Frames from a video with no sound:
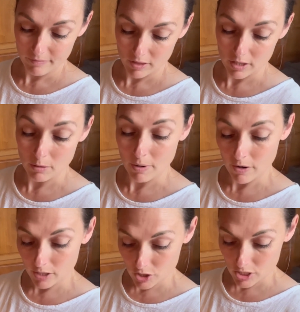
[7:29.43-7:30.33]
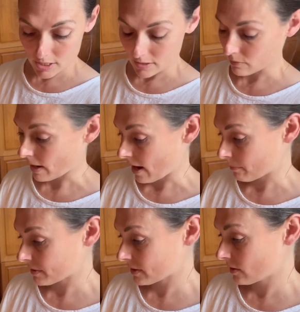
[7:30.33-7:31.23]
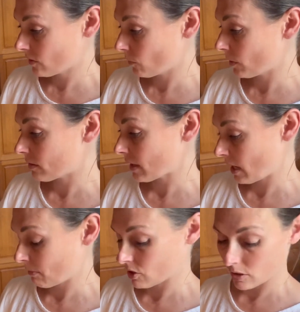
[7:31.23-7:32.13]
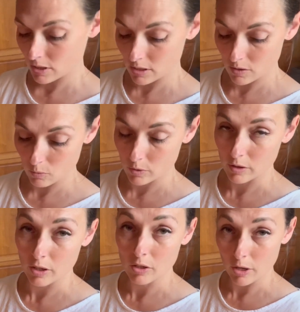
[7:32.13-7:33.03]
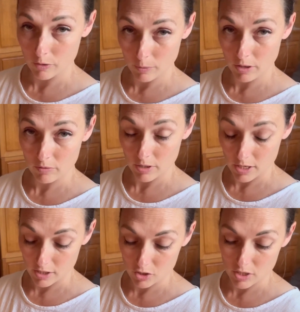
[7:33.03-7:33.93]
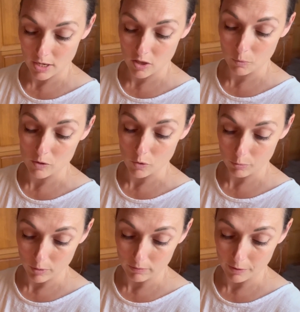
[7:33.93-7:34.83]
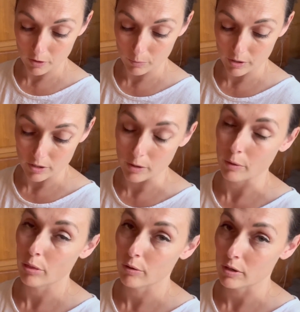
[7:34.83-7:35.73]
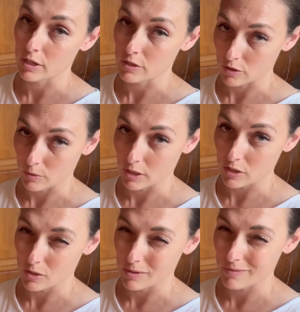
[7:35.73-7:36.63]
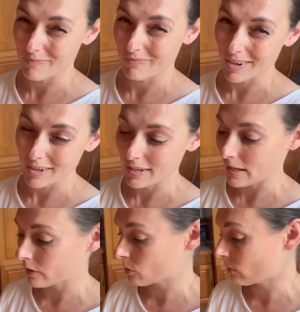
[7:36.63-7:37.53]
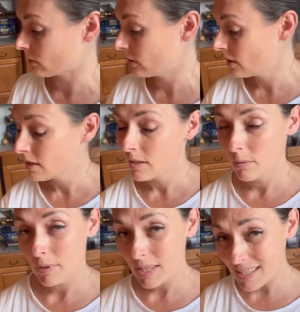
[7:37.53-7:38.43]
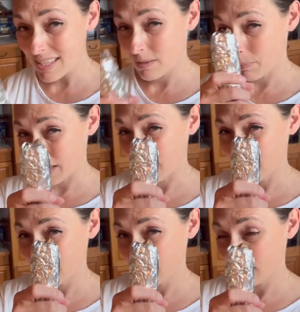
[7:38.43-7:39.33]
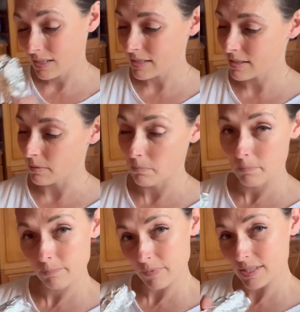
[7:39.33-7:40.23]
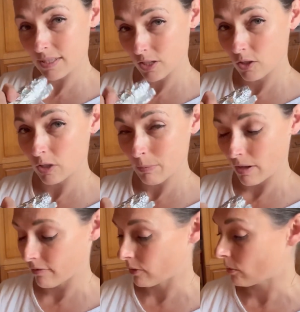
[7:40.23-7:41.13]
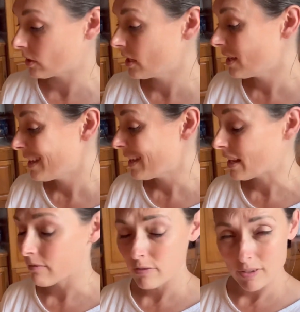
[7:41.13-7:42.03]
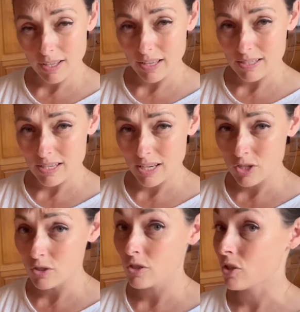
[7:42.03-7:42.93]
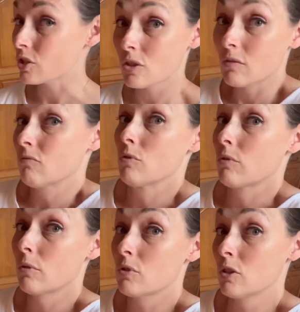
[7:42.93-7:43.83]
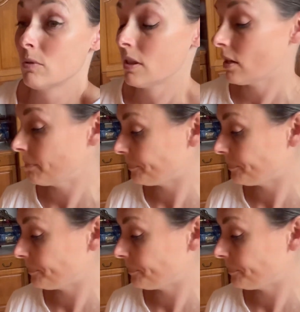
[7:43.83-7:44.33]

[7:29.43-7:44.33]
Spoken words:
The American cheese wraps with the ham and turkey were $1.23 each, and the ones with provolone were $1.32 each. So it's very negligible, but this is big. This is a good amount of food. And if you've got like teenagers, just throw 2 in there.